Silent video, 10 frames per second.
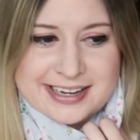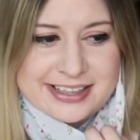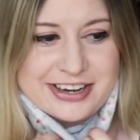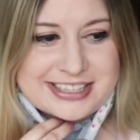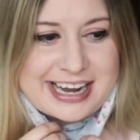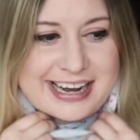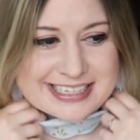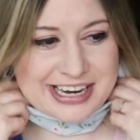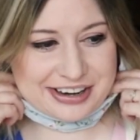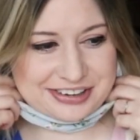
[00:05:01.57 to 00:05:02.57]

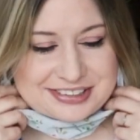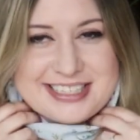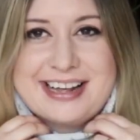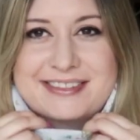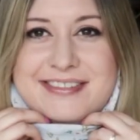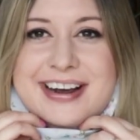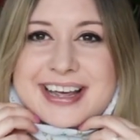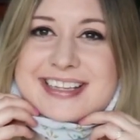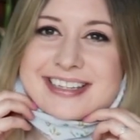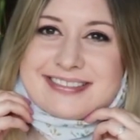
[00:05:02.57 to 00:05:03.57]
assholes that
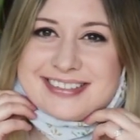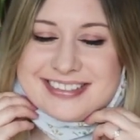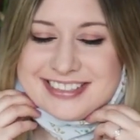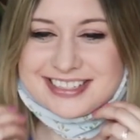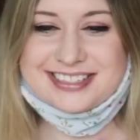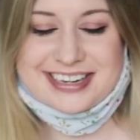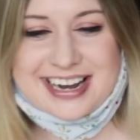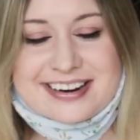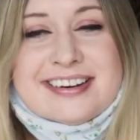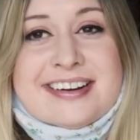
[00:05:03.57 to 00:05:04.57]
wears it just
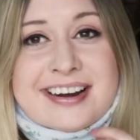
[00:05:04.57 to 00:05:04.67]
down